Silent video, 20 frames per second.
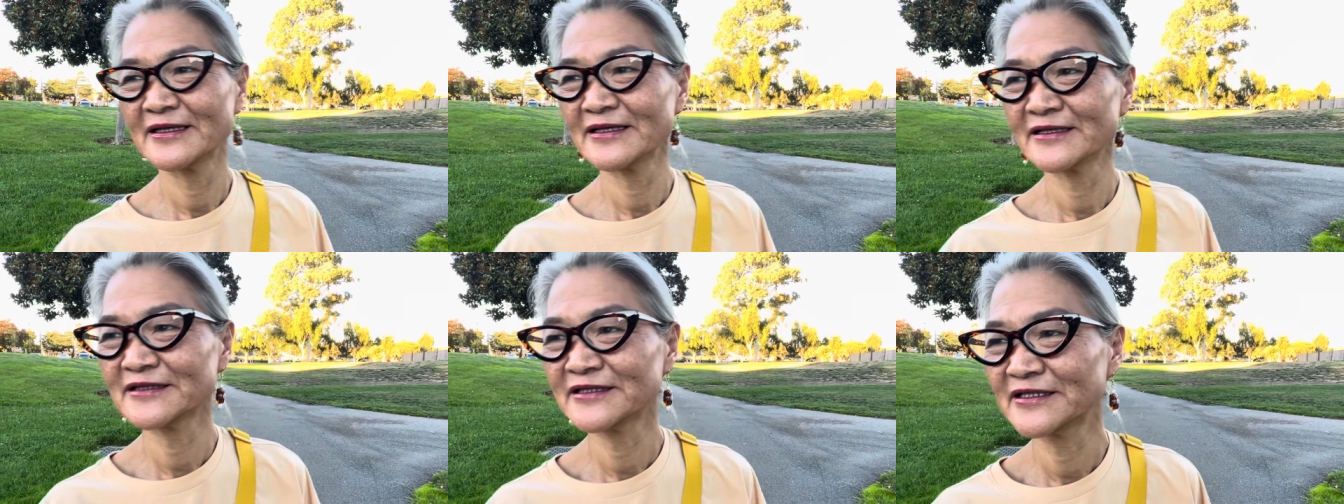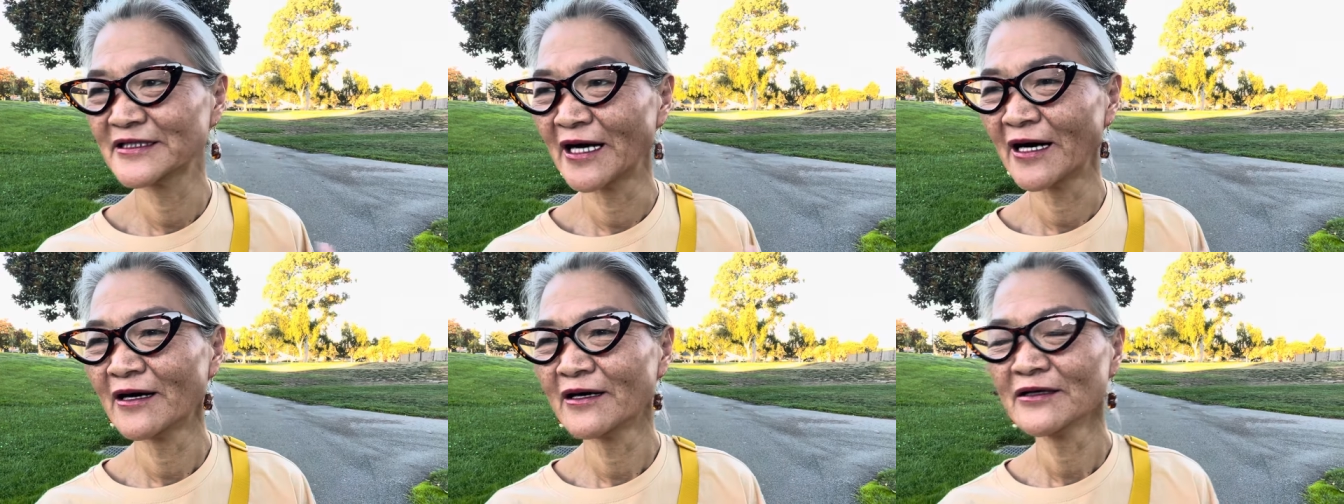a
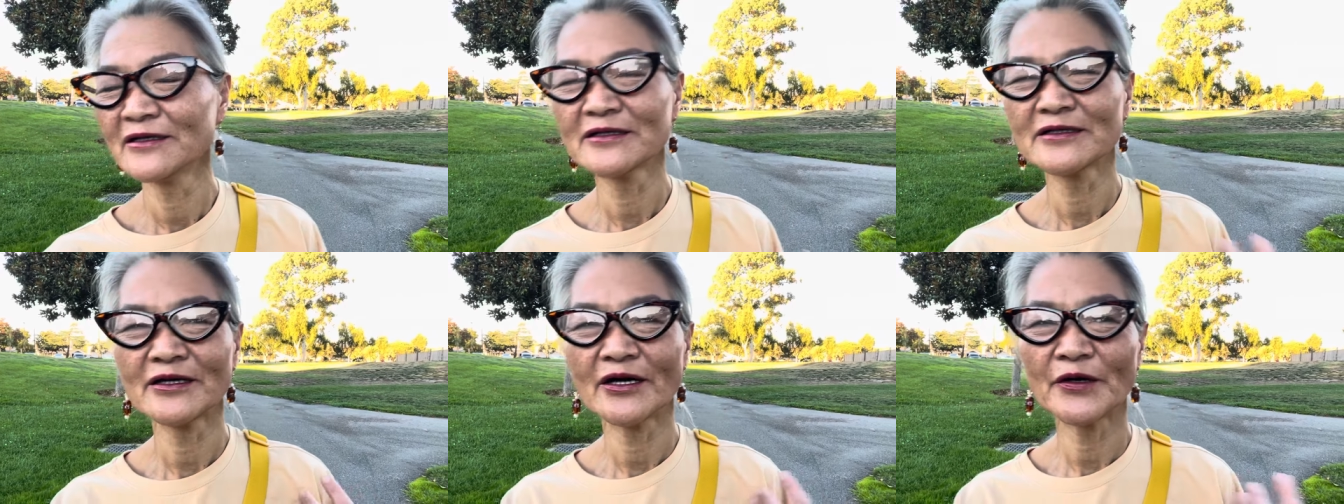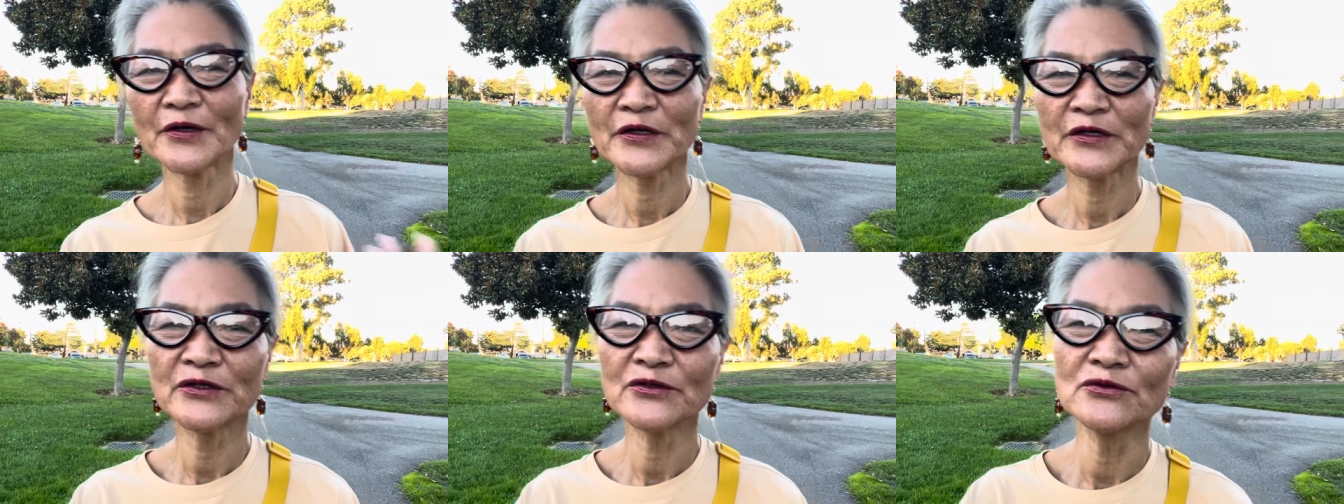young
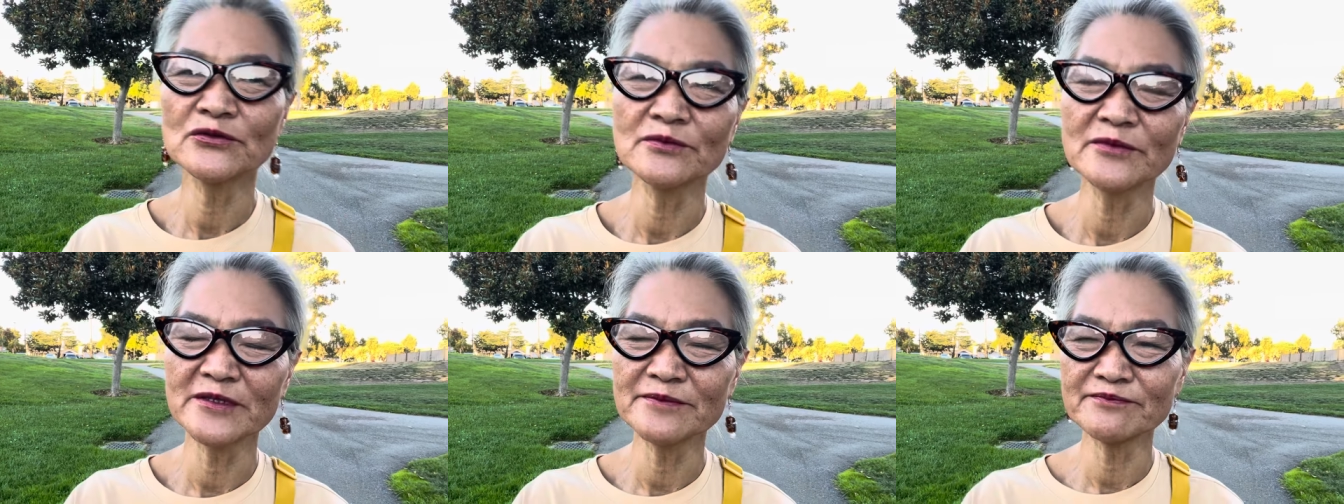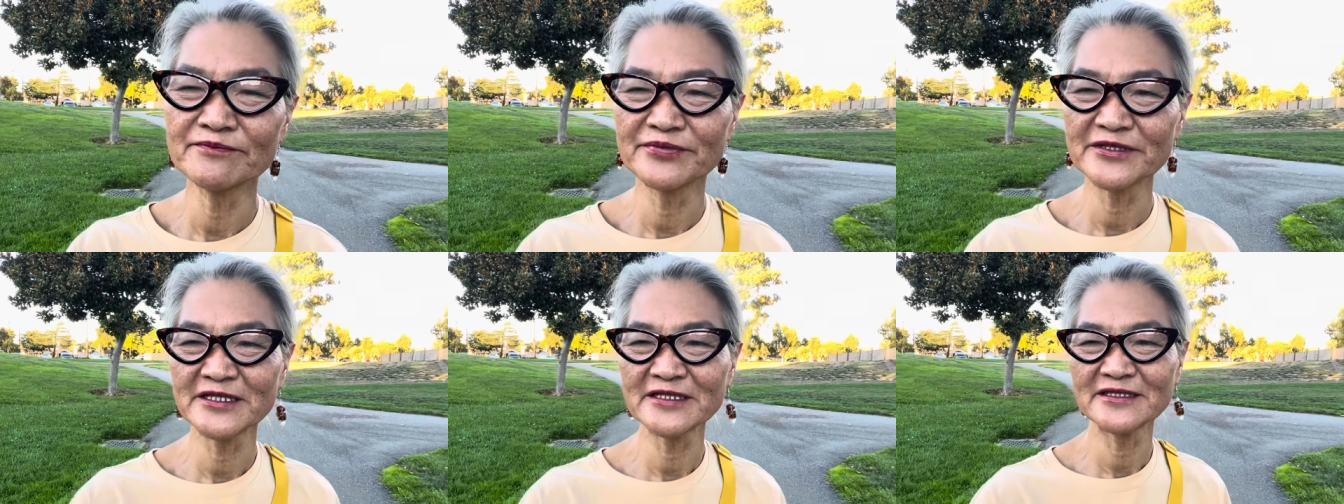
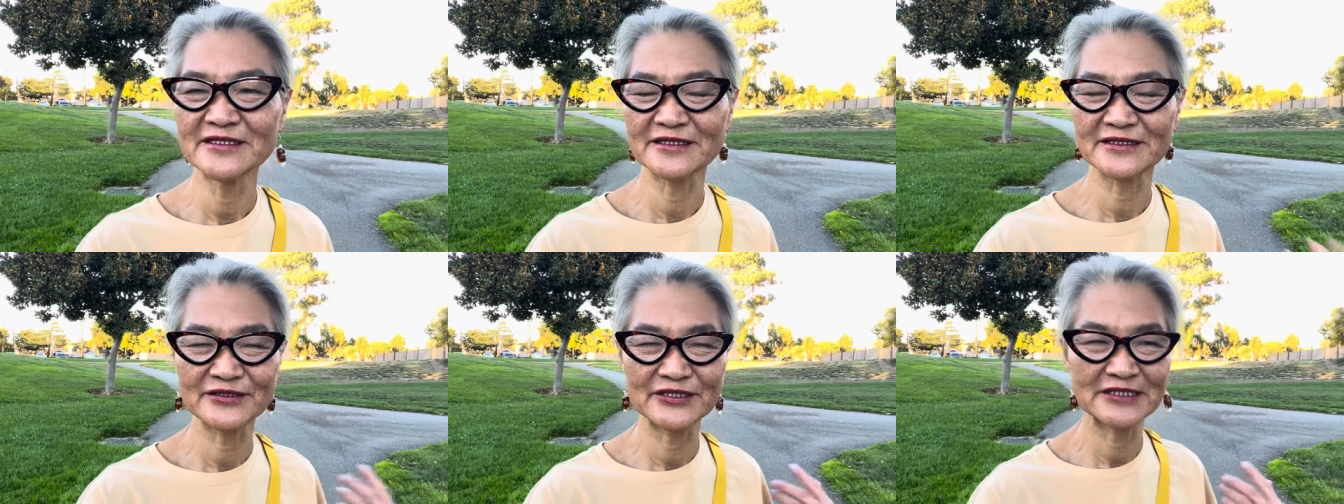human being.